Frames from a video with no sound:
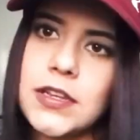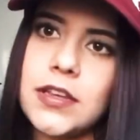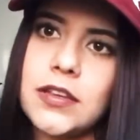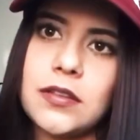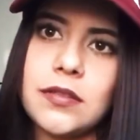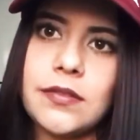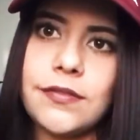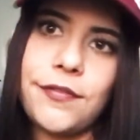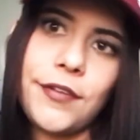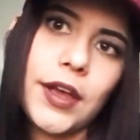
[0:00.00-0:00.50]
say
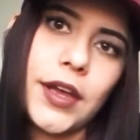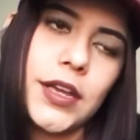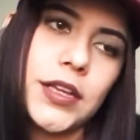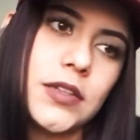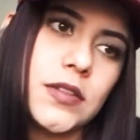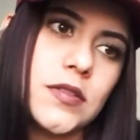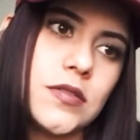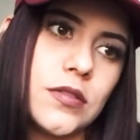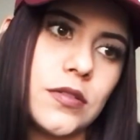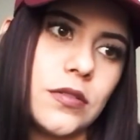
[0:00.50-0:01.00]
he's
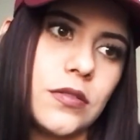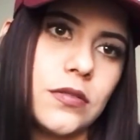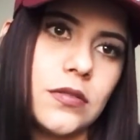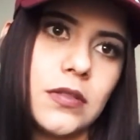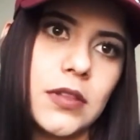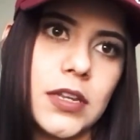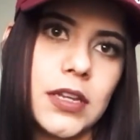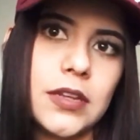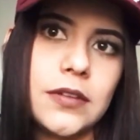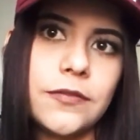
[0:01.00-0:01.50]
fine, so
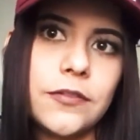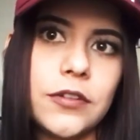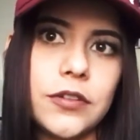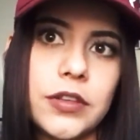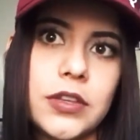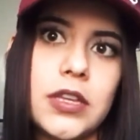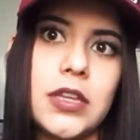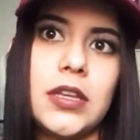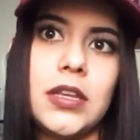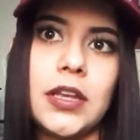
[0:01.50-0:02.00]

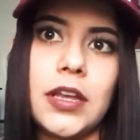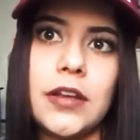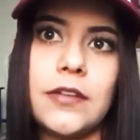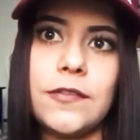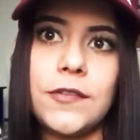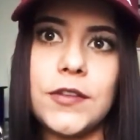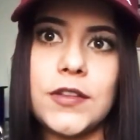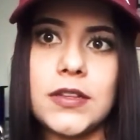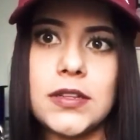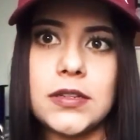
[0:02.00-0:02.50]
thankfully
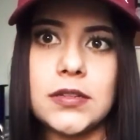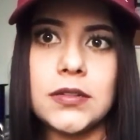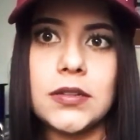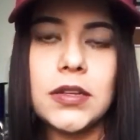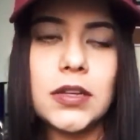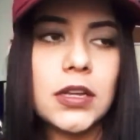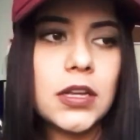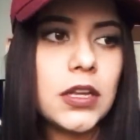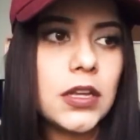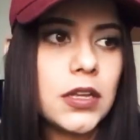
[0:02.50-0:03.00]
everything
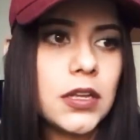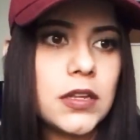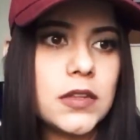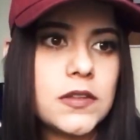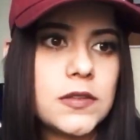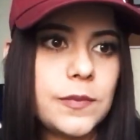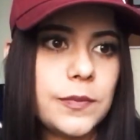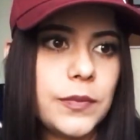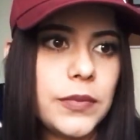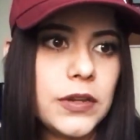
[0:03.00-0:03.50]

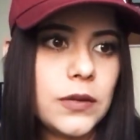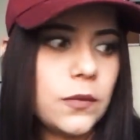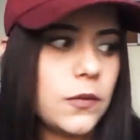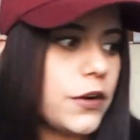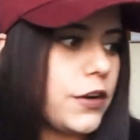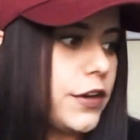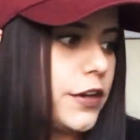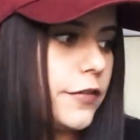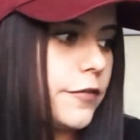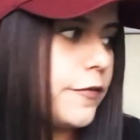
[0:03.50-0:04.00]
has been
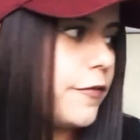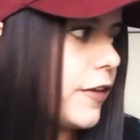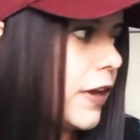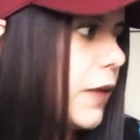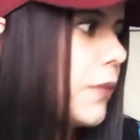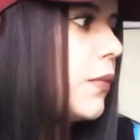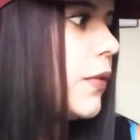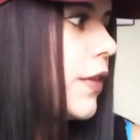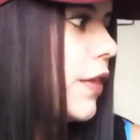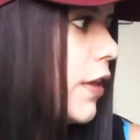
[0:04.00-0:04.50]
working
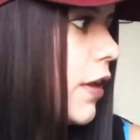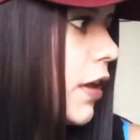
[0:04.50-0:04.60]
fine with